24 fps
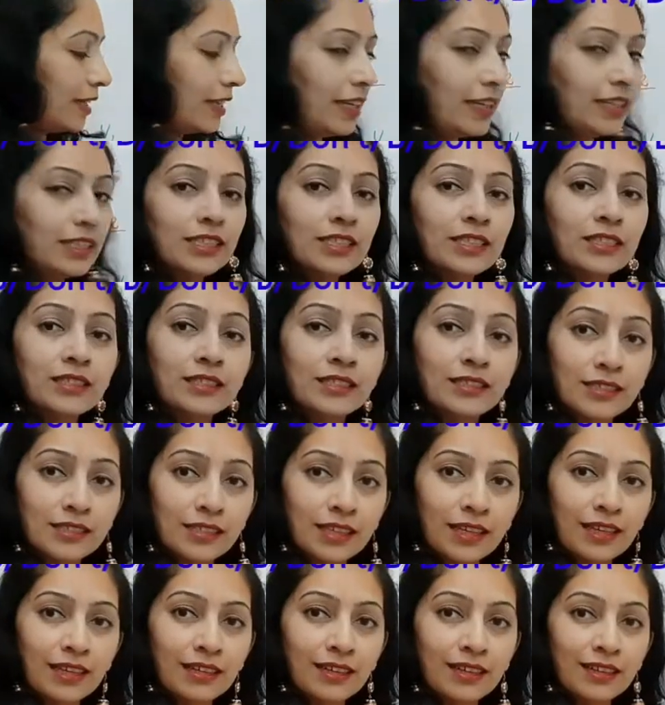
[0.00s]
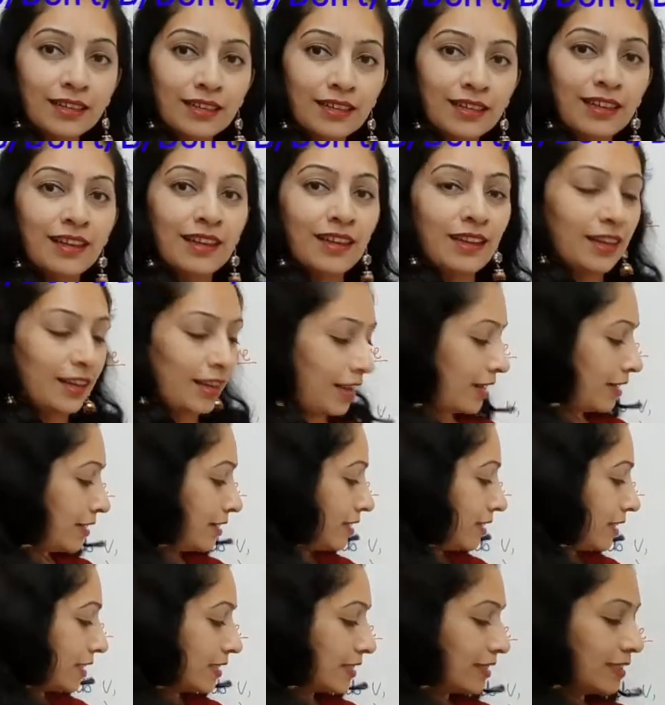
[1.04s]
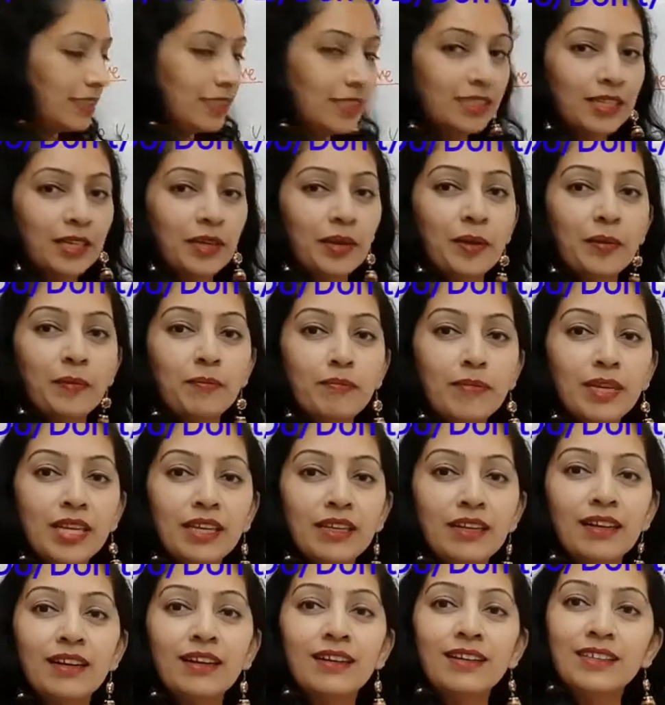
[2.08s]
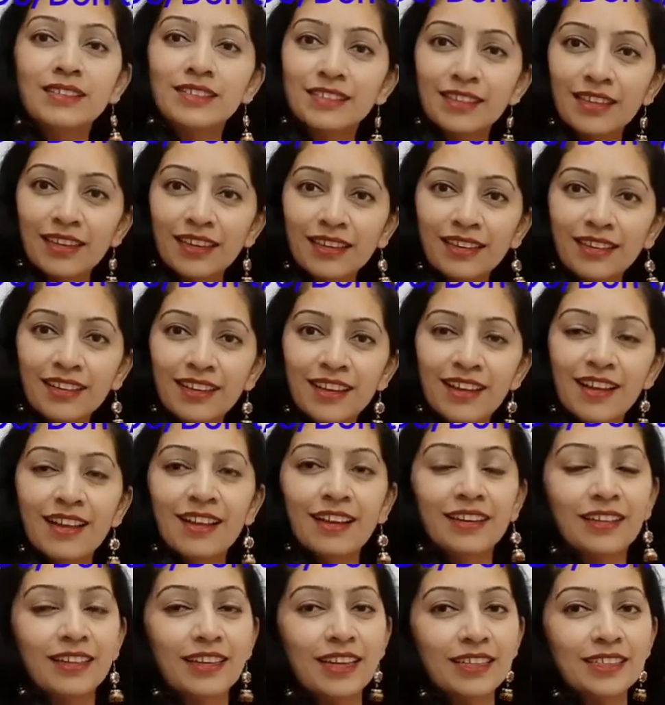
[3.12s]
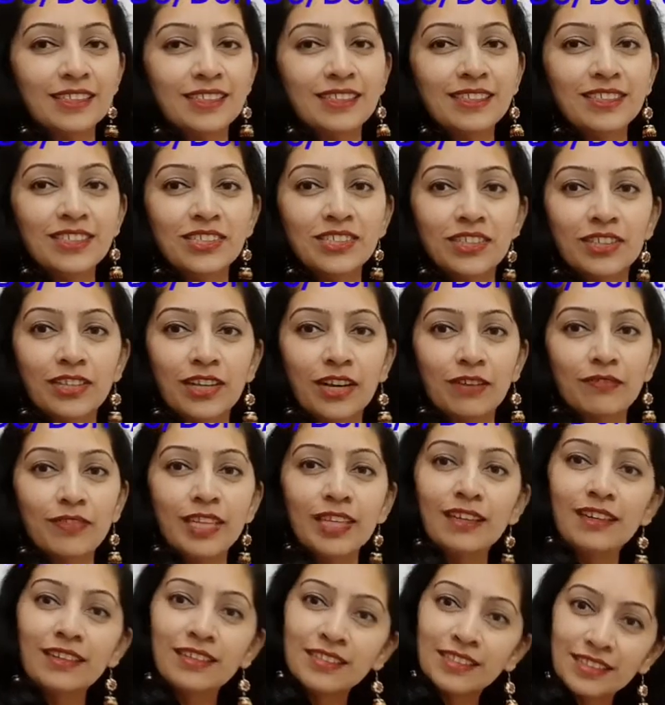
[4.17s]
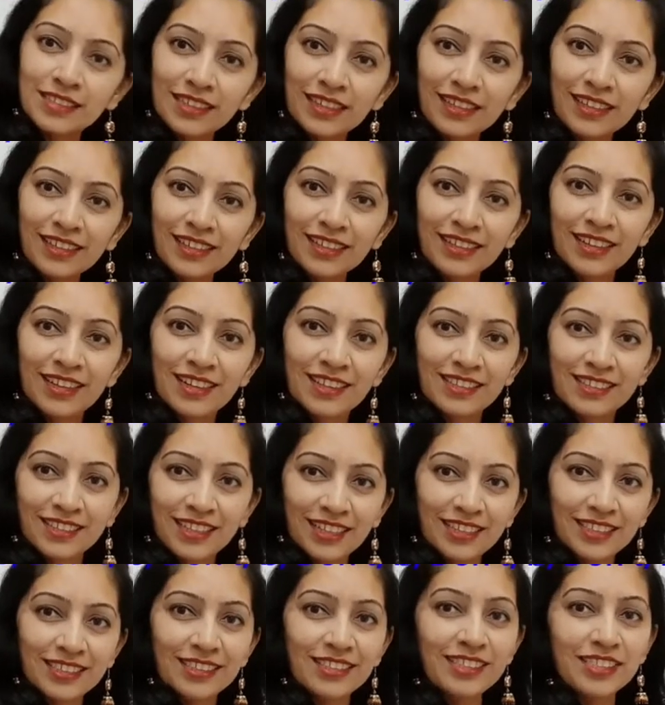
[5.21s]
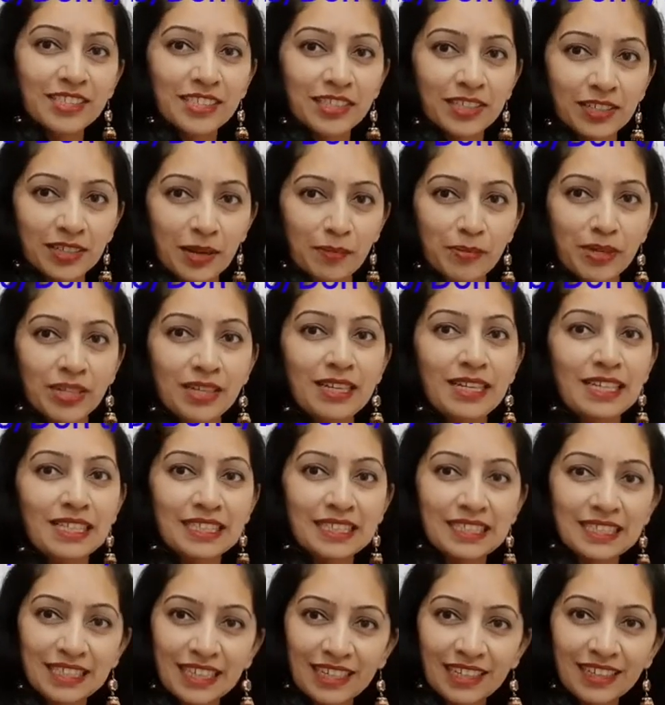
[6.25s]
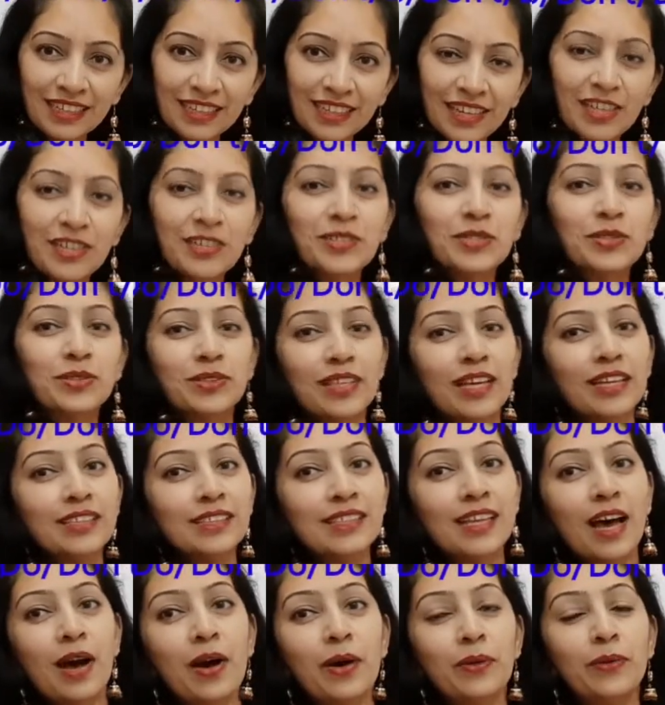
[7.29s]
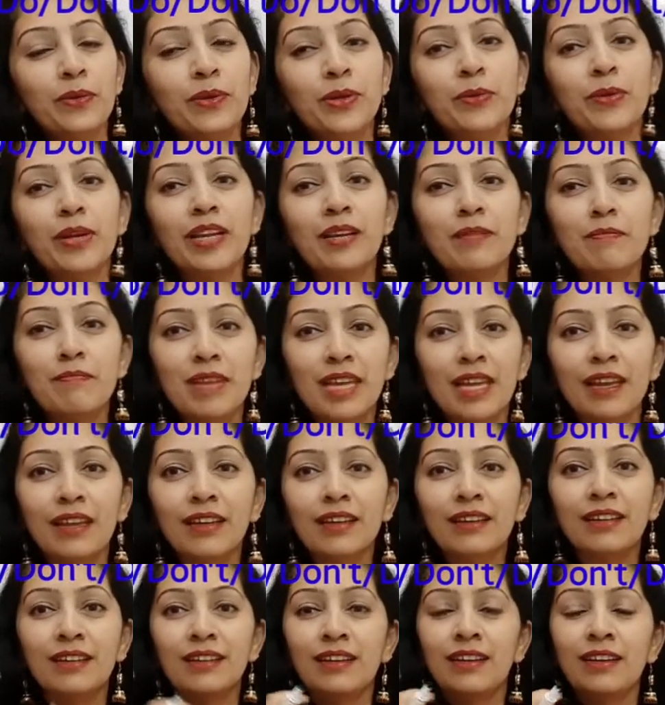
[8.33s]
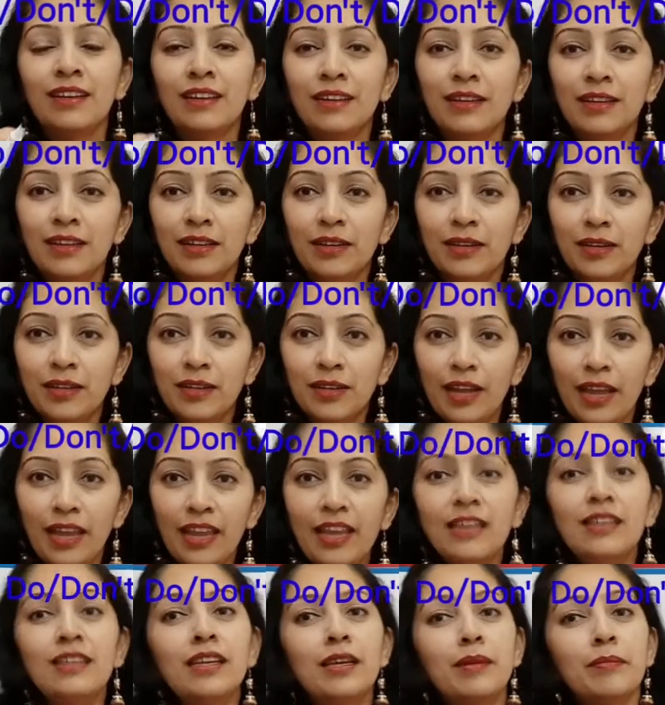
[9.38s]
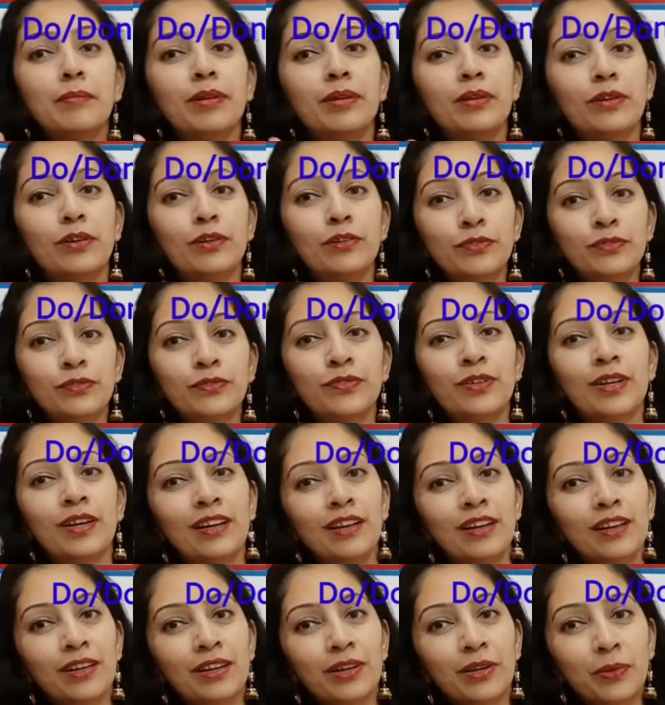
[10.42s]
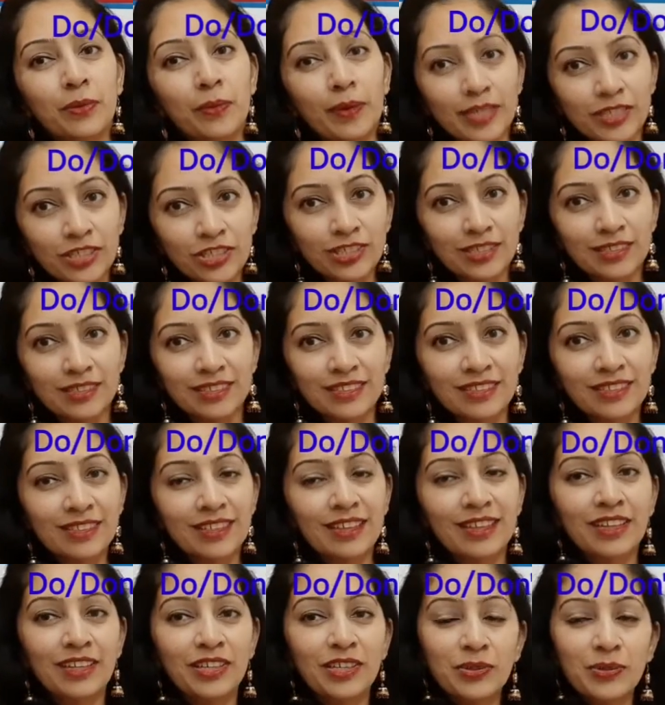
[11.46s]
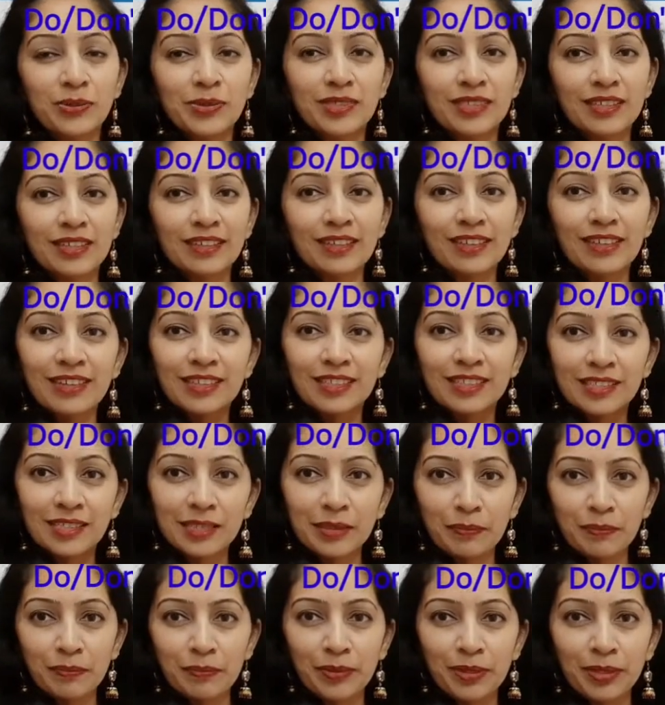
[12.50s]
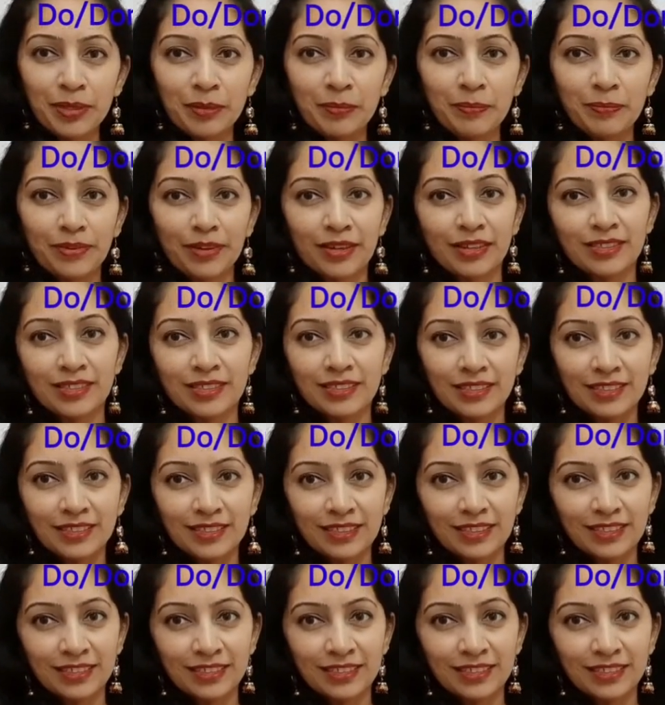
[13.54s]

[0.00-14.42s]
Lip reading: it sing? And doesn't Meera sing? Doesn't Ravi sing? Doesn't Raman sing? So that's how you can make n number of questions using simple present